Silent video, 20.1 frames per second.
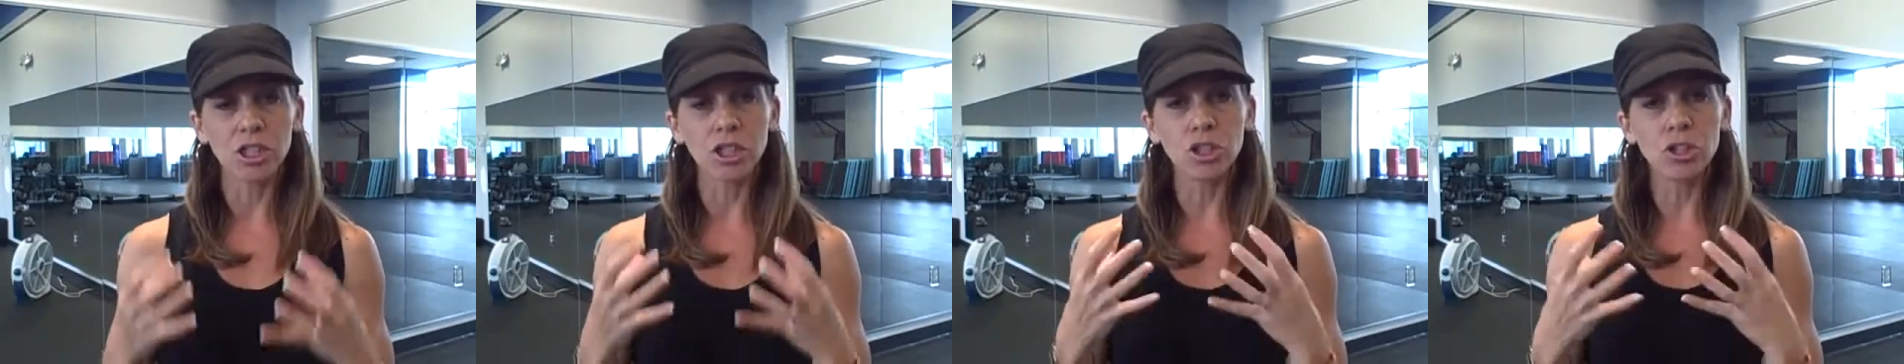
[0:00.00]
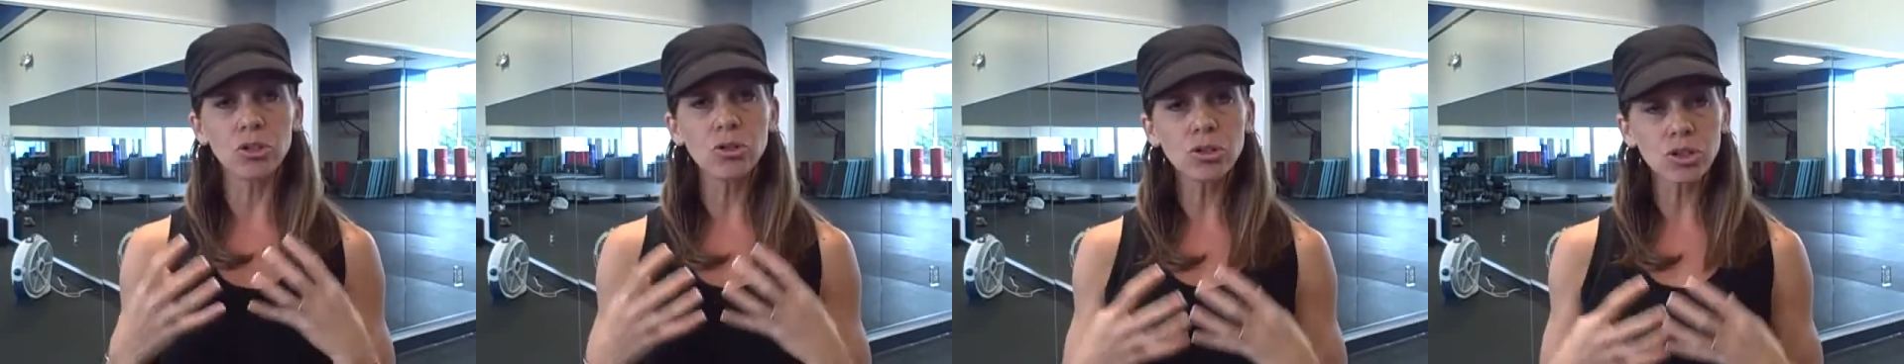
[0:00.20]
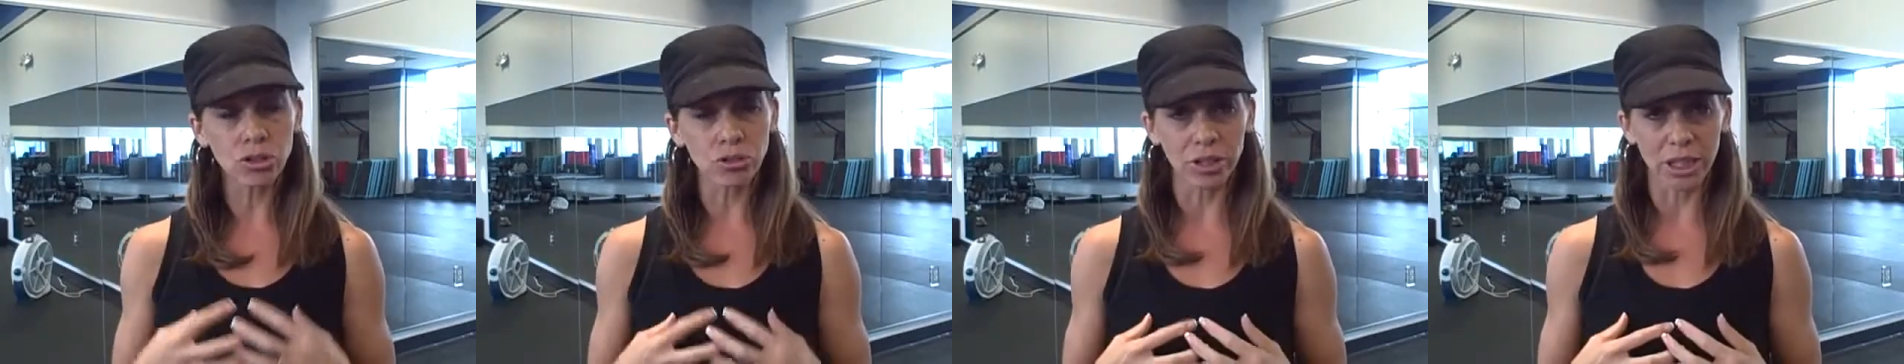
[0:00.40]

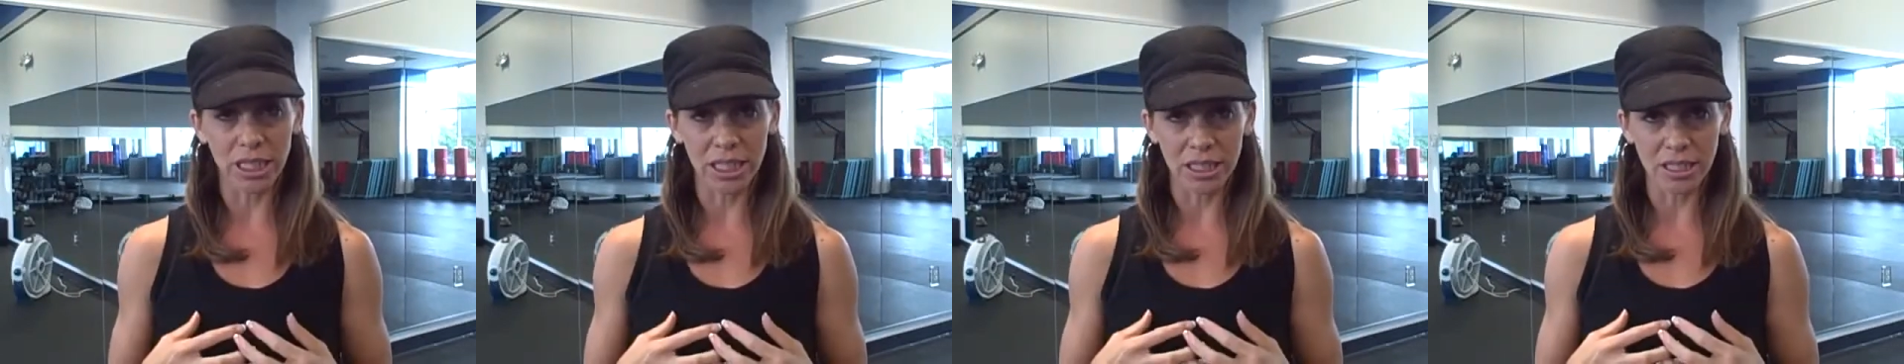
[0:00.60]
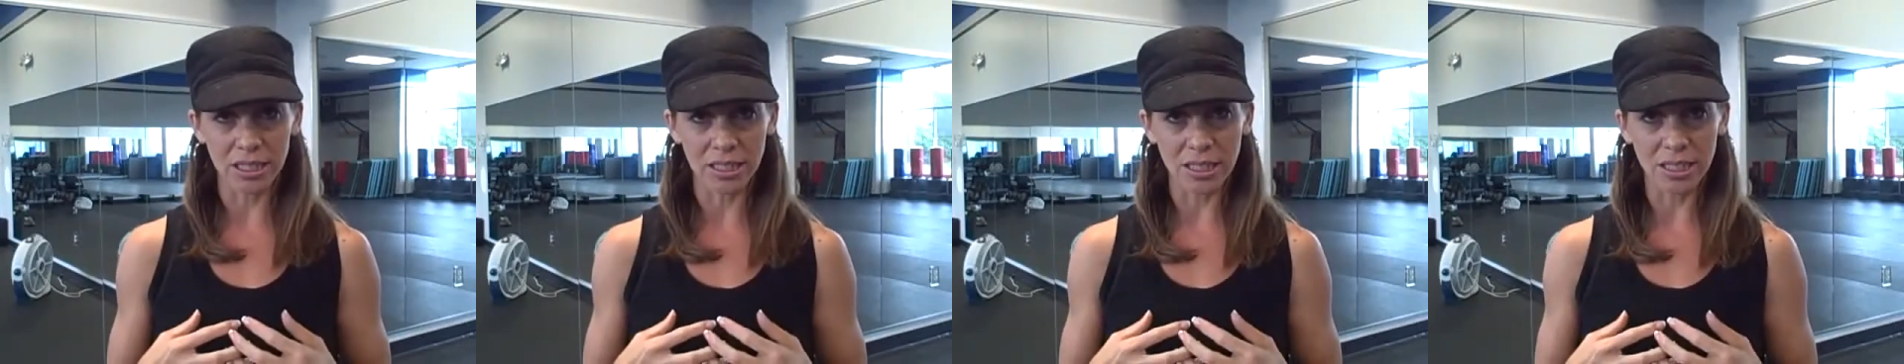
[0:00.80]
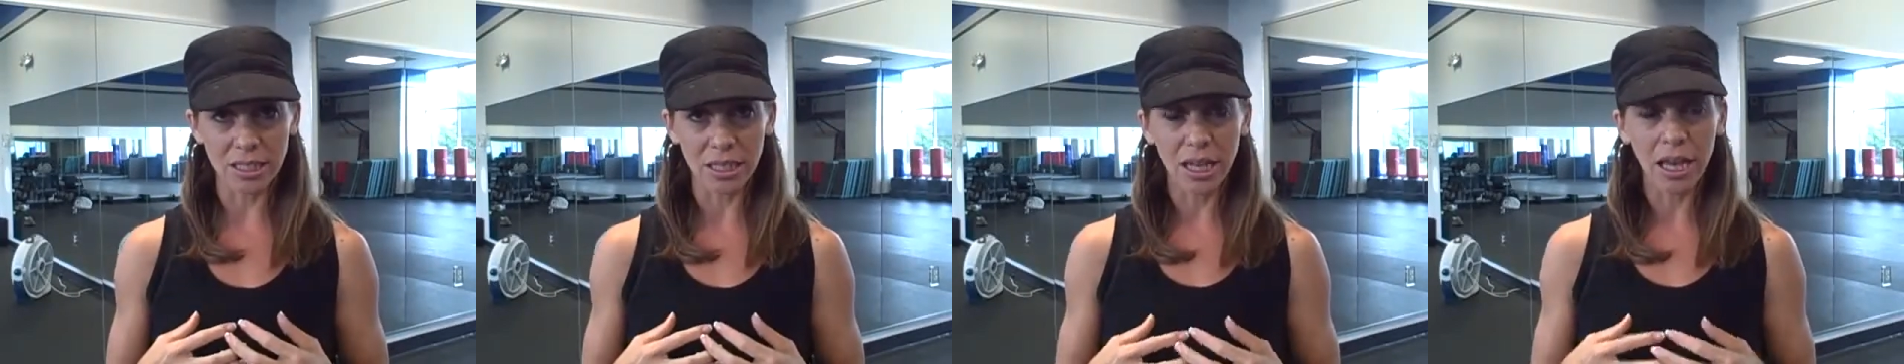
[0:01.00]

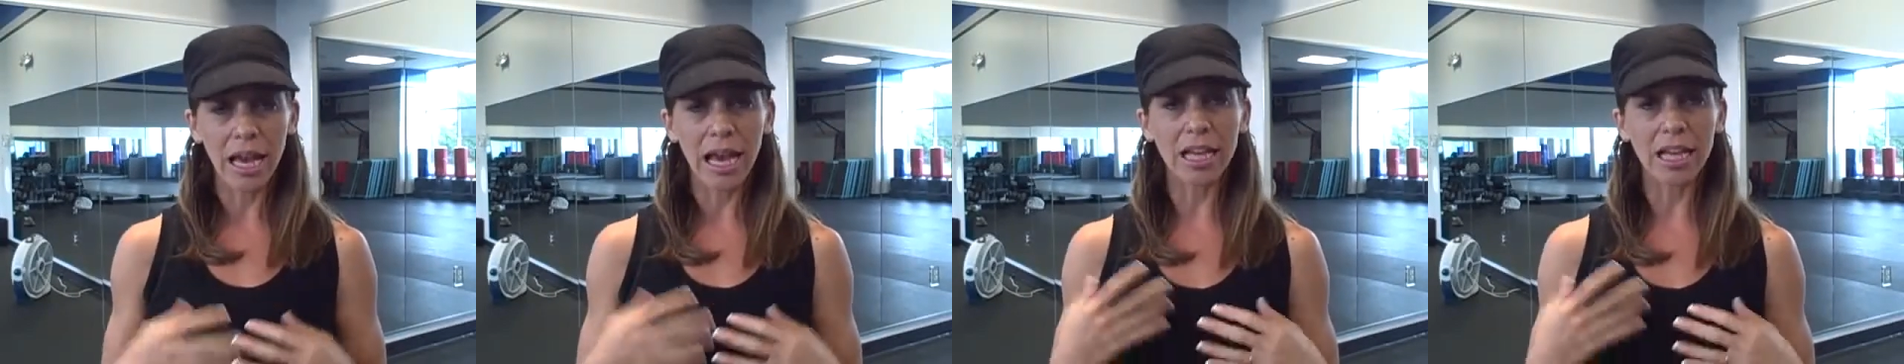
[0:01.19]
nutrients,